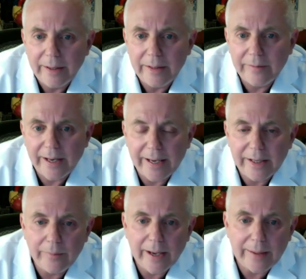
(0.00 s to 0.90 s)
And
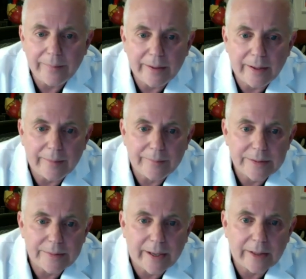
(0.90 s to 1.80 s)
evinacumab
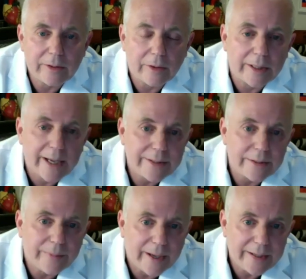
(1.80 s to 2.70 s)
is a monoclonal
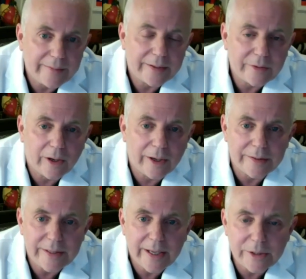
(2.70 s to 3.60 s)
antibody that
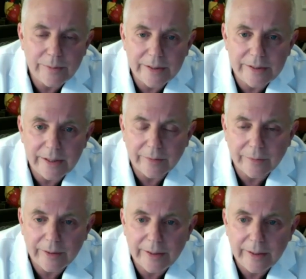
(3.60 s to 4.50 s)
targets
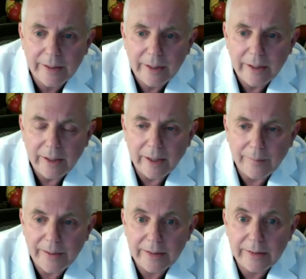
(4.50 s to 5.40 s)
ANGPTL3.
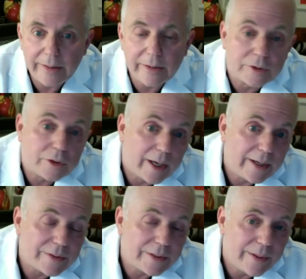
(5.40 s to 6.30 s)
And in clinical
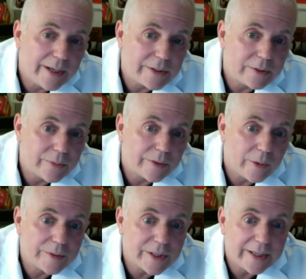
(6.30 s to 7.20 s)
trials in patients with
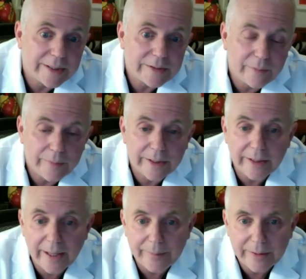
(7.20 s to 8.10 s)
homozygous
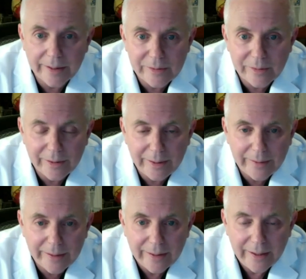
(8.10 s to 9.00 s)
familial
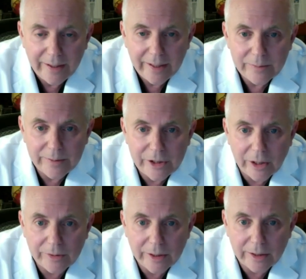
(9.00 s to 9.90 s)
hypercholesterolemia, it's been
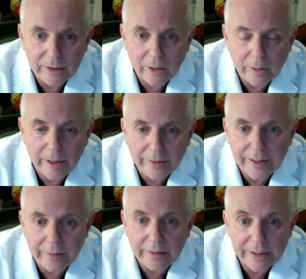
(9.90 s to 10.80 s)
shown to lower
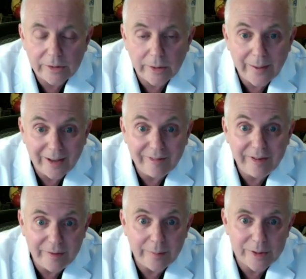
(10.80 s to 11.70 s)
LDL cholesterol about
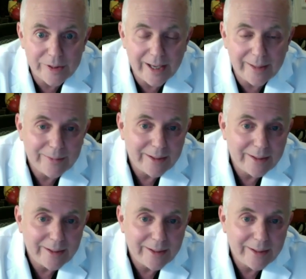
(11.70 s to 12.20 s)
50%.